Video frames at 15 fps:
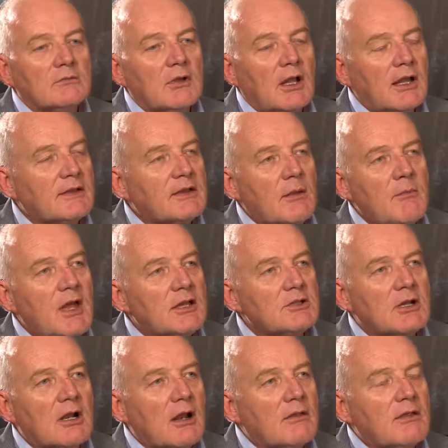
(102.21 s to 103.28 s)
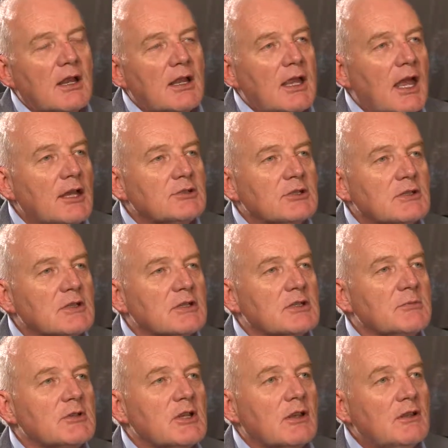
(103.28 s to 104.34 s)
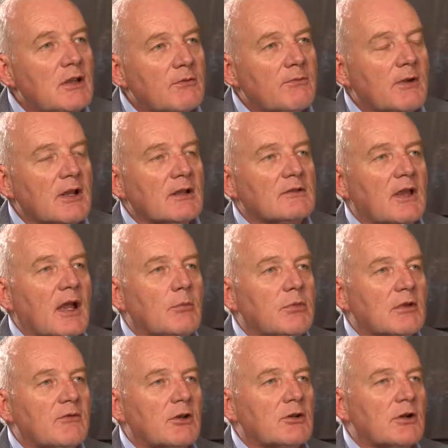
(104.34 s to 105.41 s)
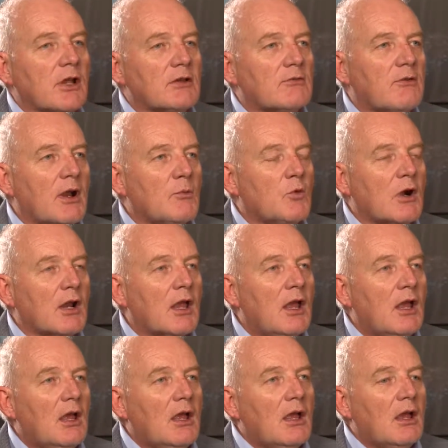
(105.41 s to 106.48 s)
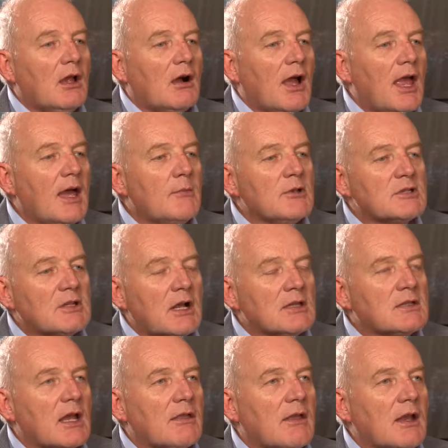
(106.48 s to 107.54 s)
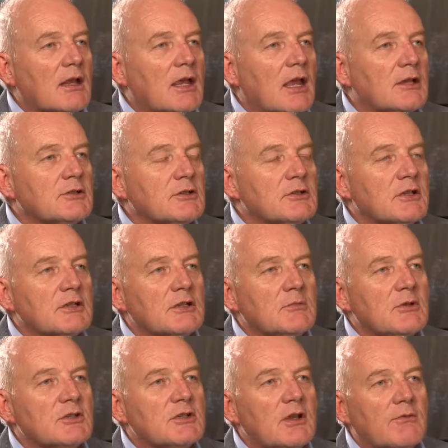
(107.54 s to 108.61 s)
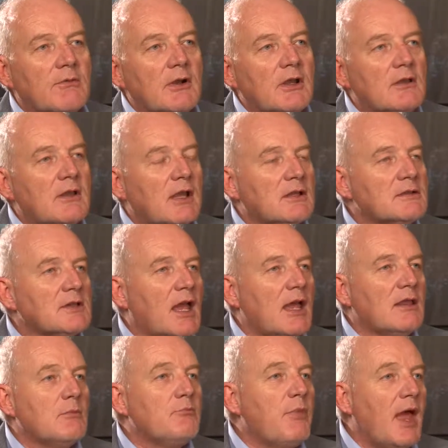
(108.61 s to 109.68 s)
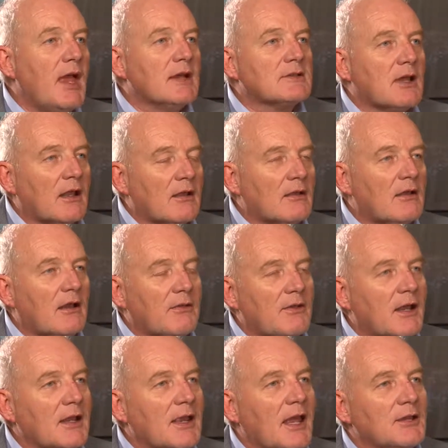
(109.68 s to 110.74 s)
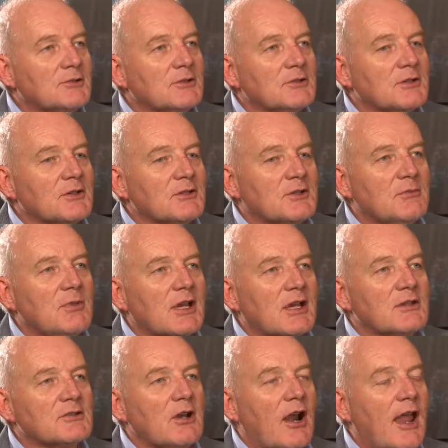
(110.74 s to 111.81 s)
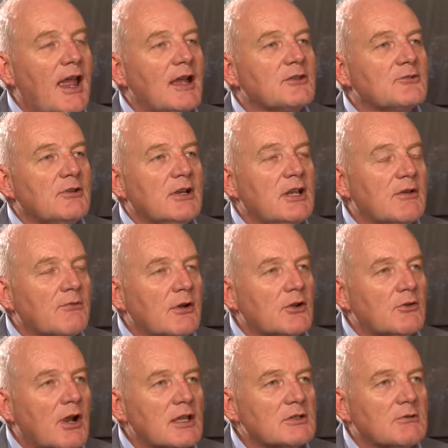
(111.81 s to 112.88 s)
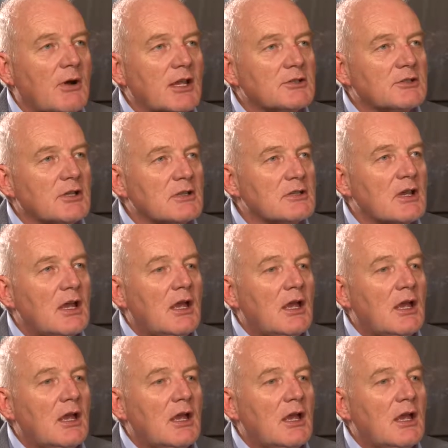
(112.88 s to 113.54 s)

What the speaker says: Well, as I mentioned, an authentication system is a different example of a trust framework. Amazon's authentication system is different than, say, the bank's authentication system because they're answering different trust questions.